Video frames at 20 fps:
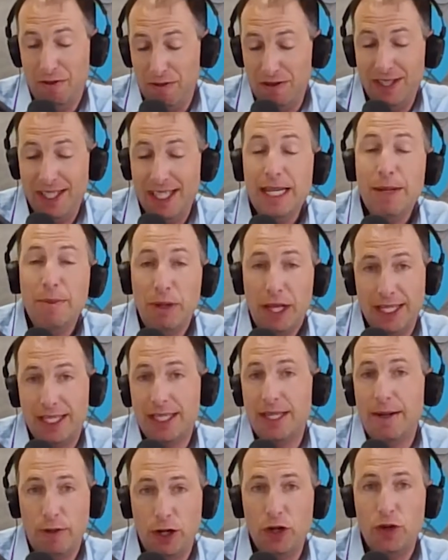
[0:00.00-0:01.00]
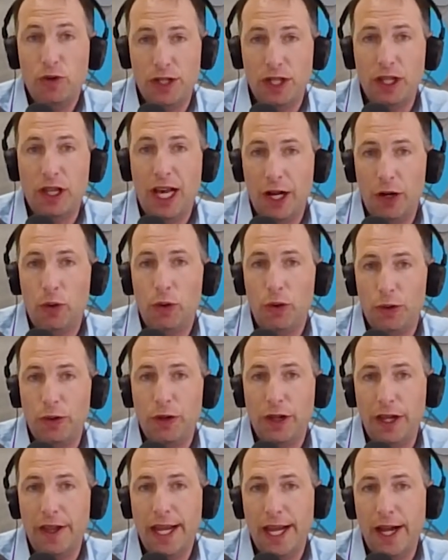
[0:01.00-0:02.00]
seem like someone who's a lot older
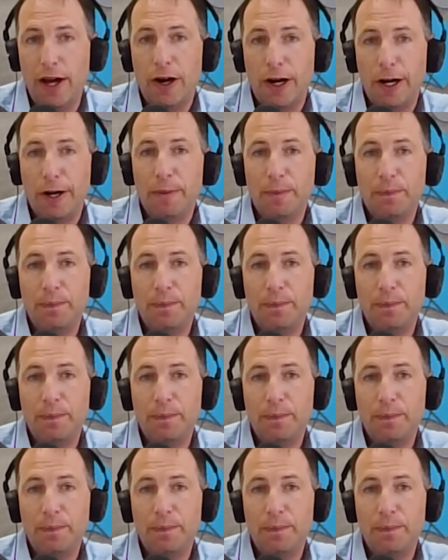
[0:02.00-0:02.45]
than they are.